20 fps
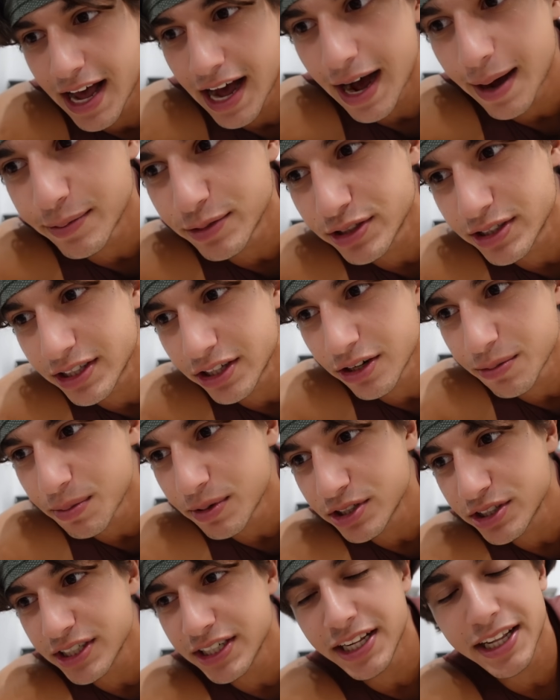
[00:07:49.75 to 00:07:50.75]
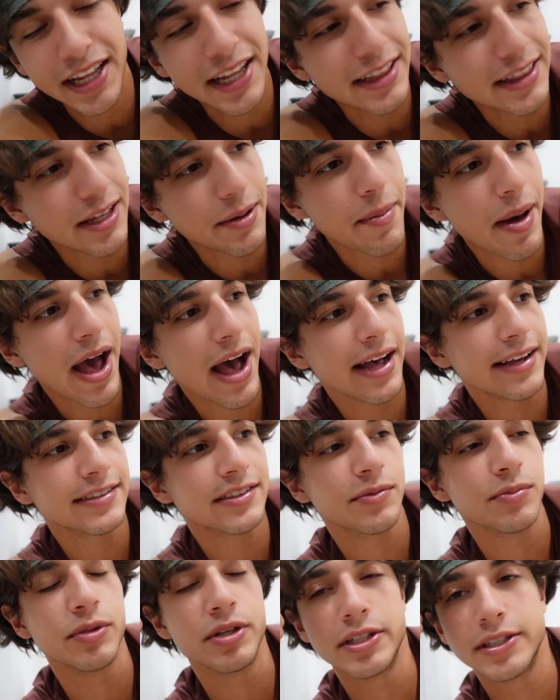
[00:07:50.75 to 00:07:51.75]
I'm just gonna let them
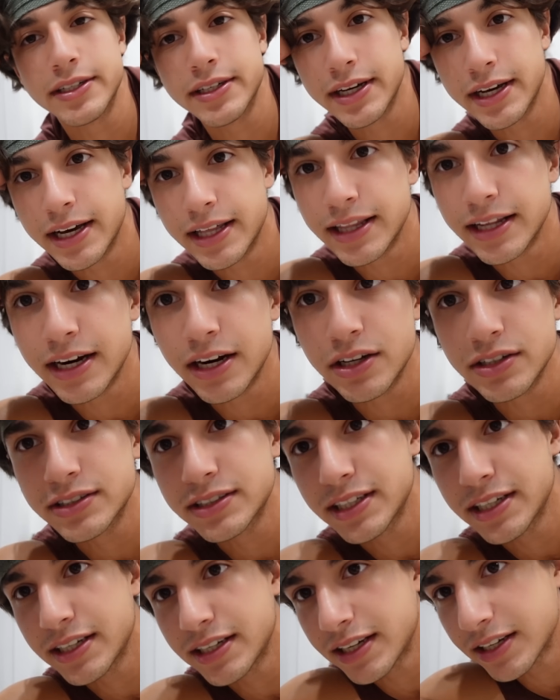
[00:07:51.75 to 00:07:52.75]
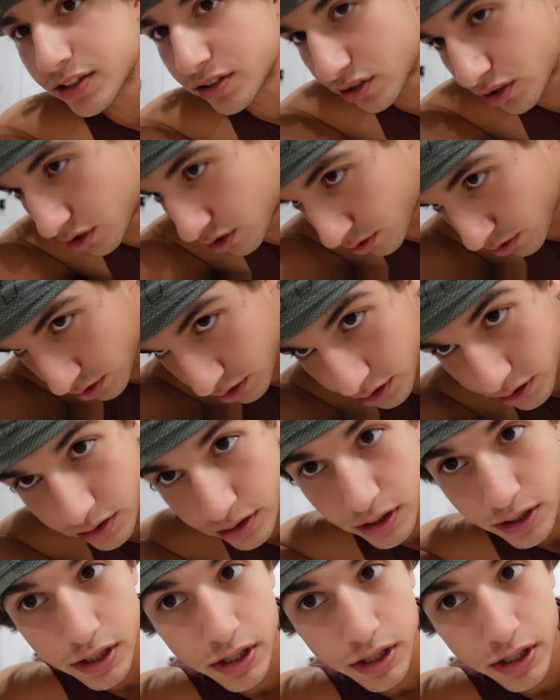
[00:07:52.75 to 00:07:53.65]
ask me, and then I'll say yes or no, you know?